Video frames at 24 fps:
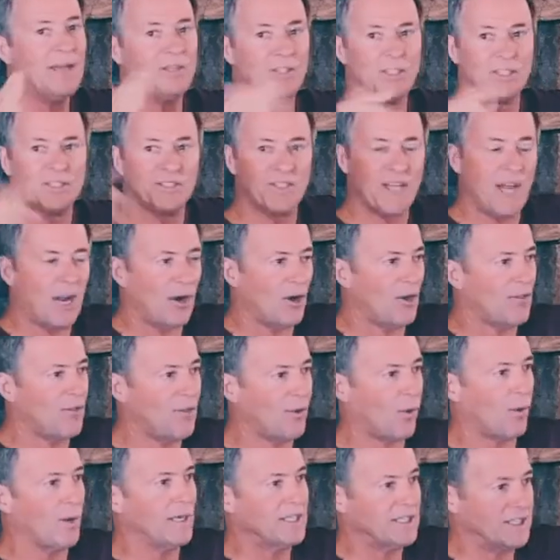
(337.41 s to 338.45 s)
Does their
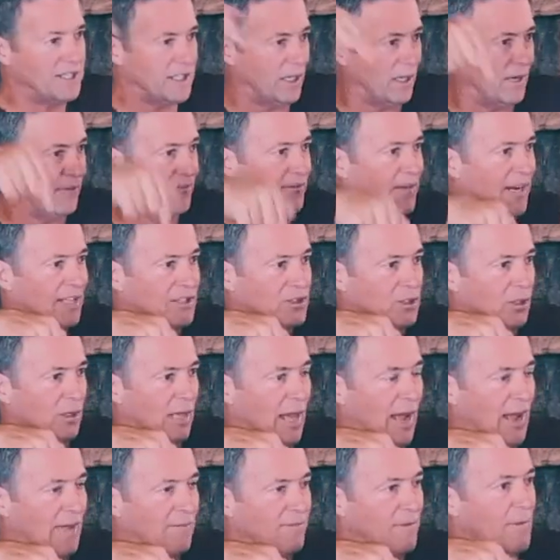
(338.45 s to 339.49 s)
authority still affect your
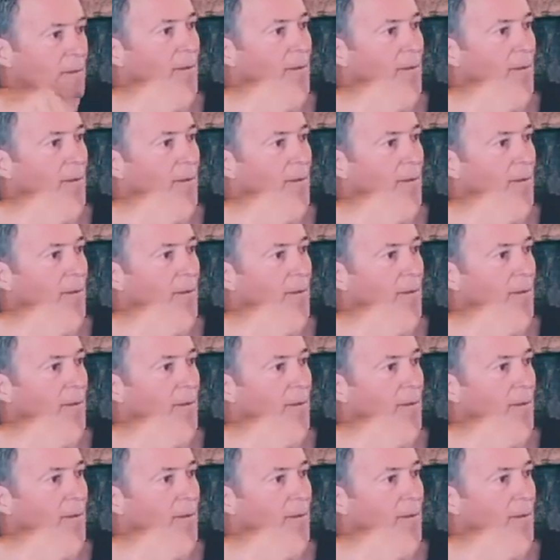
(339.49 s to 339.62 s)
life?